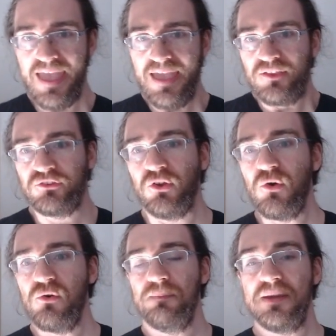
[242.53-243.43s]

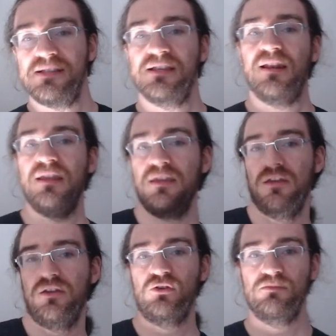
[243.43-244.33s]
So basically
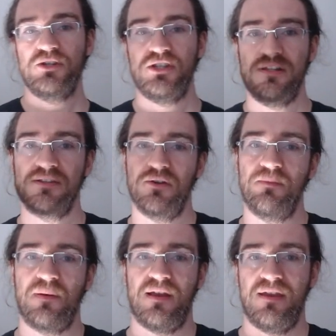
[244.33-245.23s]
your machines
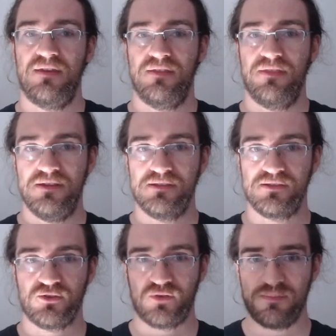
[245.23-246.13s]
apply these
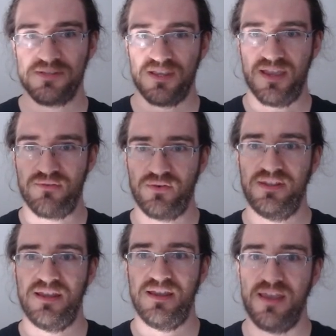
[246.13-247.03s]
scripts every
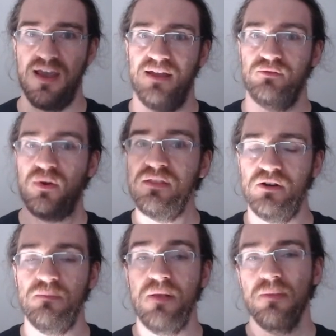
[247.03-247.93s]
day at
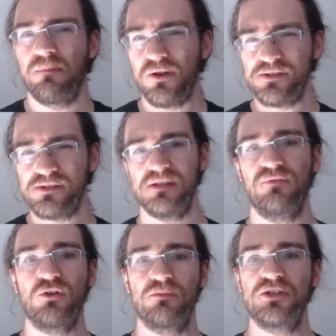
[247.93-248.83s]
random. Plus,
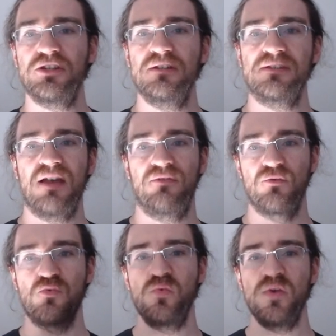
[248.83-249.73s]
if your machines have a
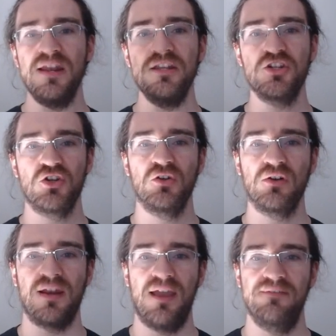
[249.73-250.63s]
really short
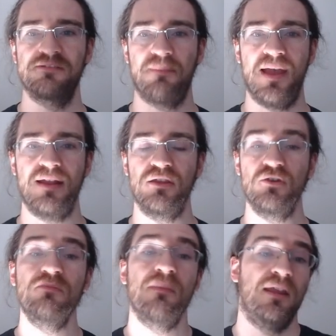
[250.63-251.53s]
lifespan,
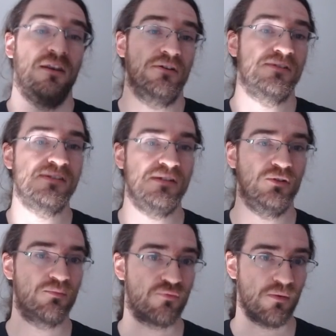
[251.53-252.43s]
you might not see
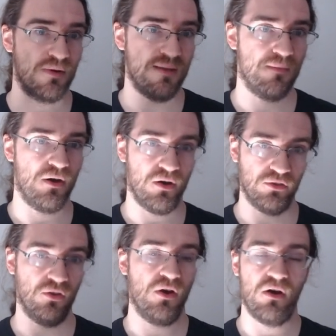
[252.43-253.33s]
the problem
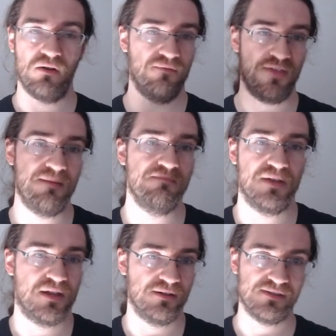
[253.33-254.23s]
on all of them
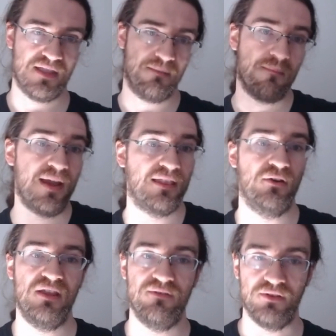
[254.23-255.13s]
because they might
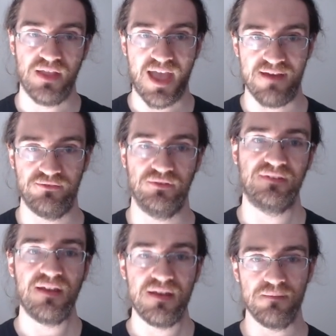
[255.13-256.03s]
not even have the
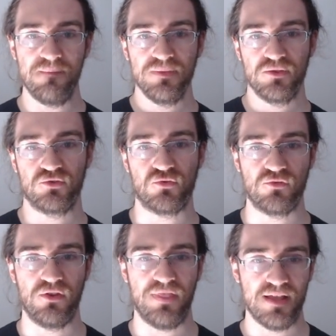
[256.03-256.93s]
time to
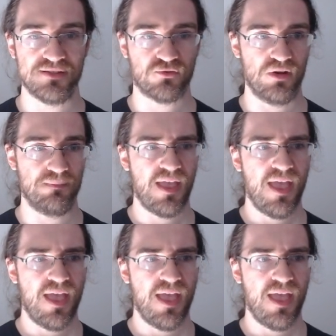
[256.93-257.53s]
run that script.